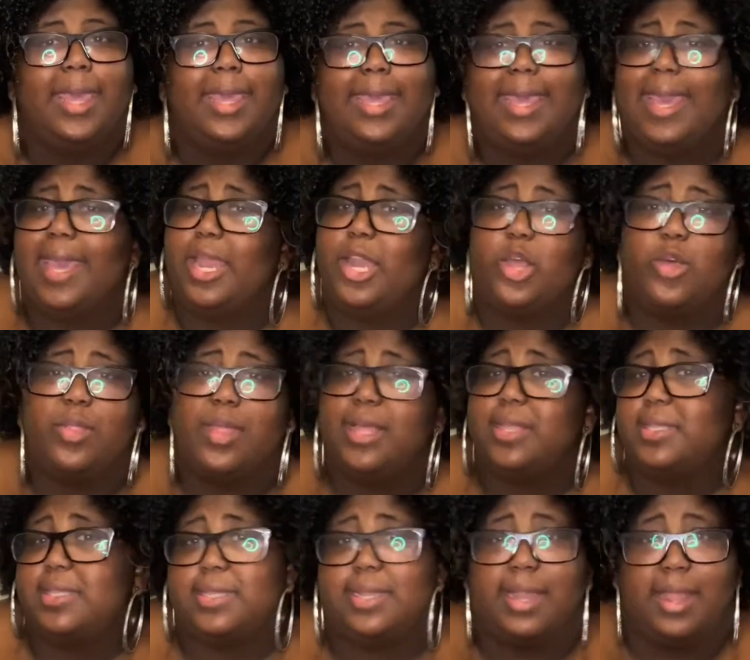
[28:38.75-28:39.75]
Yeah, no,
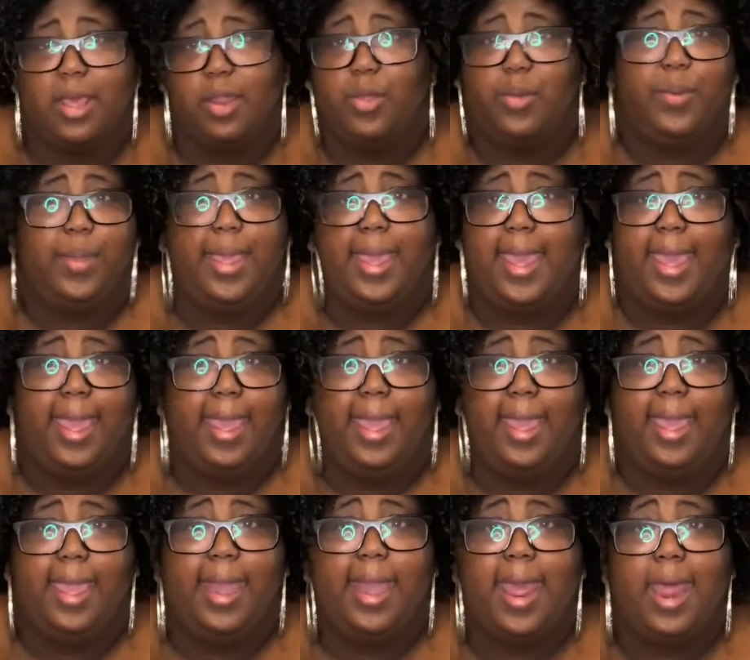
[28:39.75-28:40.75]
that's not
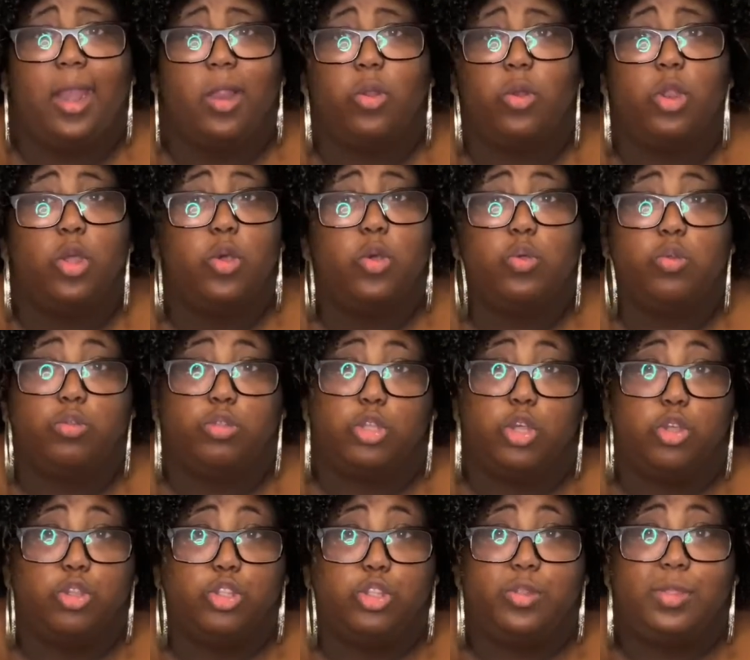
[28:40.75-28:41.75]
okay. And I don't know who
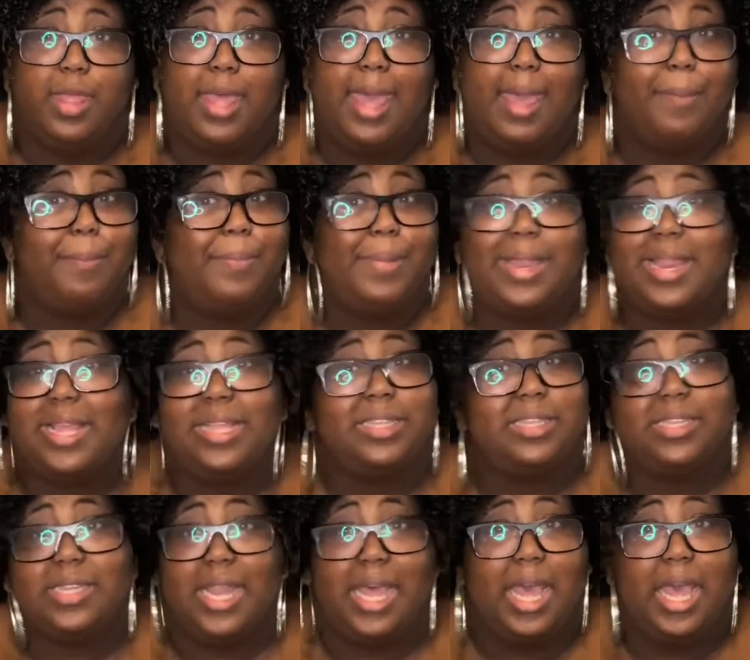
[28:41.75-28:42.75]
told you that, but
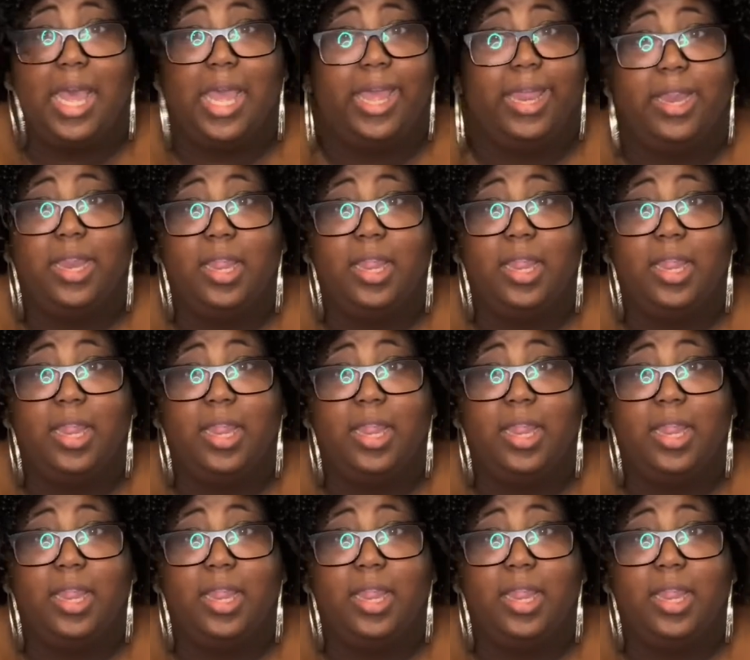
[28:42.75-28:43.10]
it's not.